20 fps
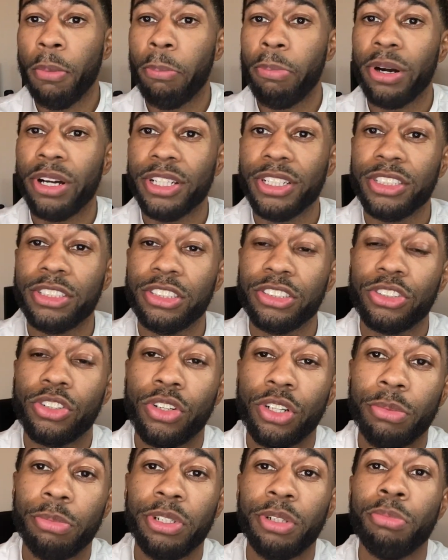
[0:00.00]
But this is
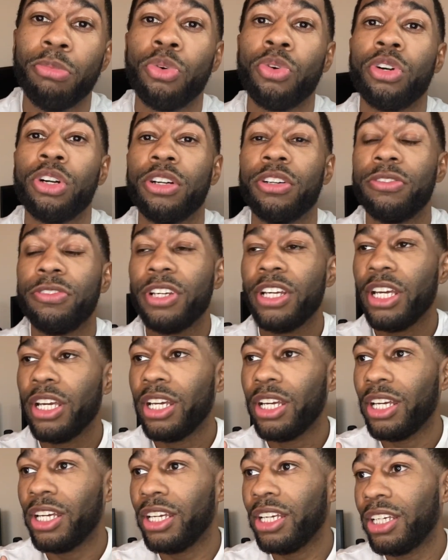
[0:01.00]
going to be more of
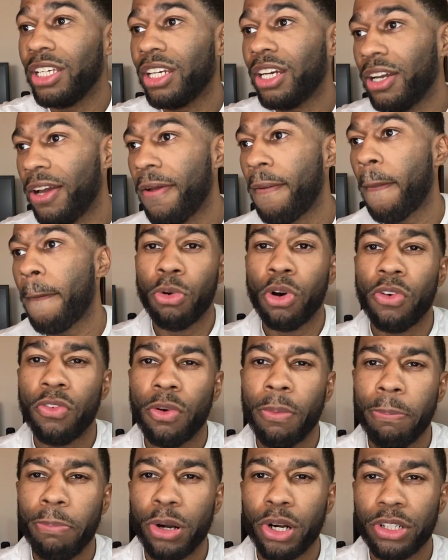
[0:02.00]
a more of
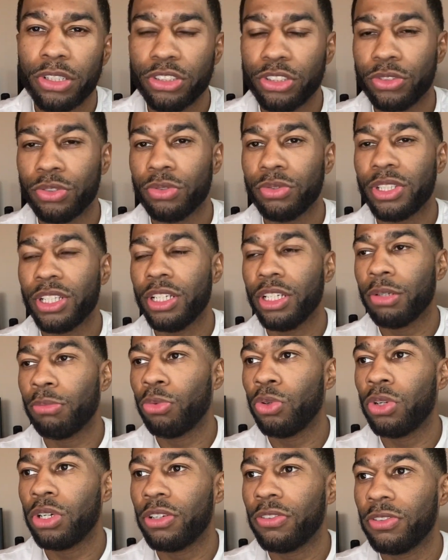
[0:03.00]
a personal thing,
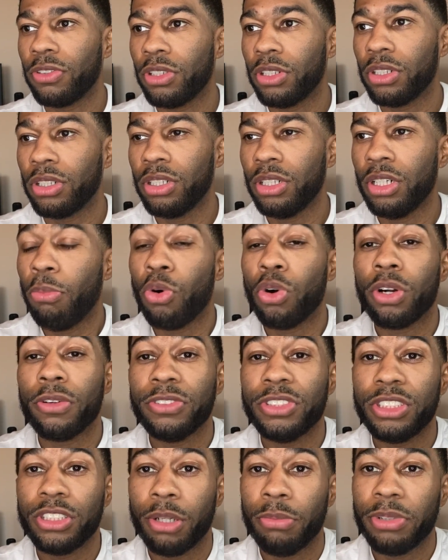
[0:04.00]
more of a more of
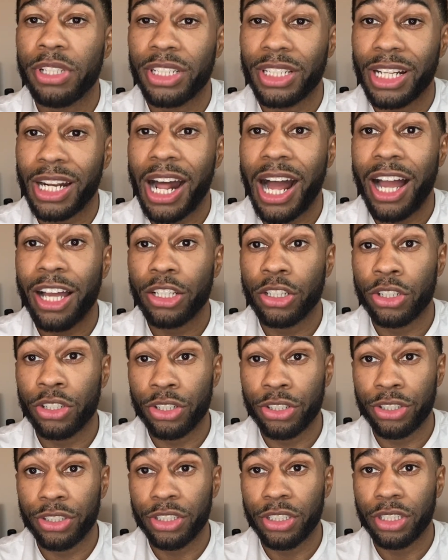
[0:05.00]
something that I
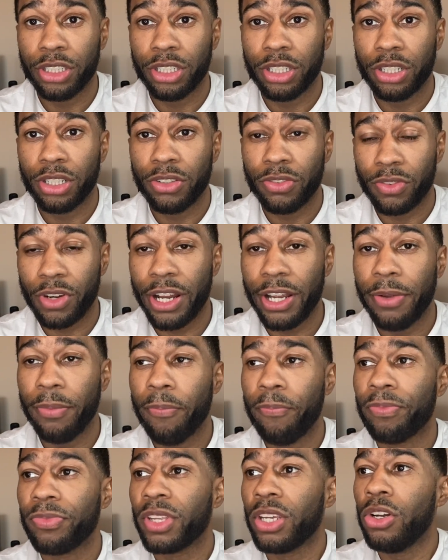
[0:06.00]
learned, right?
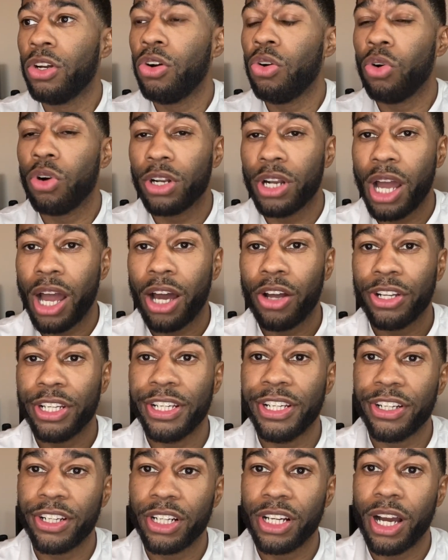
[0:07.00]
On how to
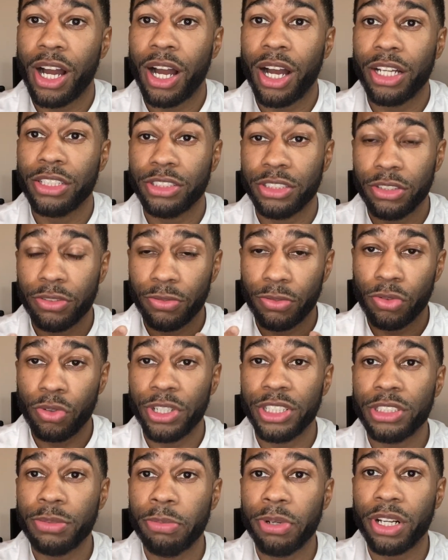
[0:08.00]
hear God's
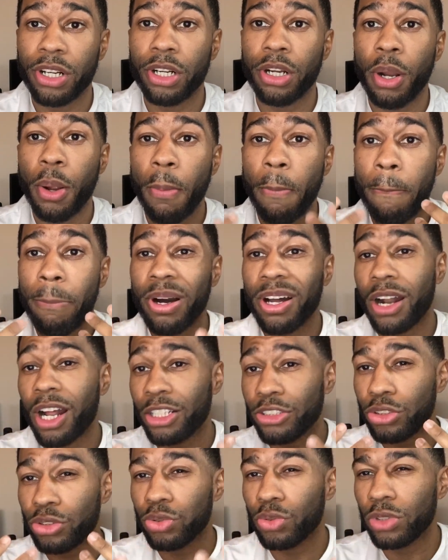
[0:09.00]
voice better. But I
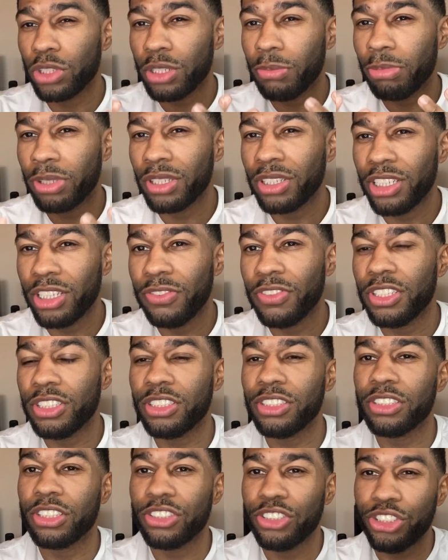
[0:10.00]
truly believe this
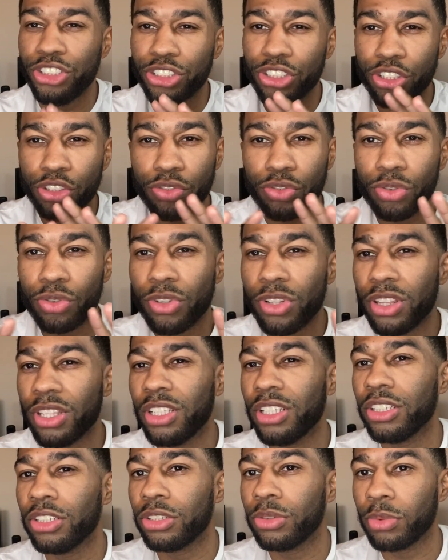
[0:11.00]
is a general
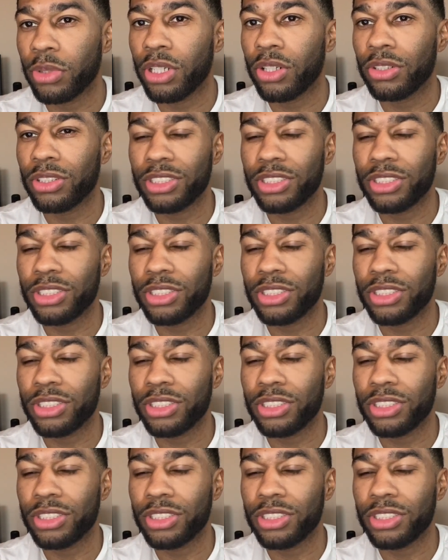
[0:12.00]
thing as well.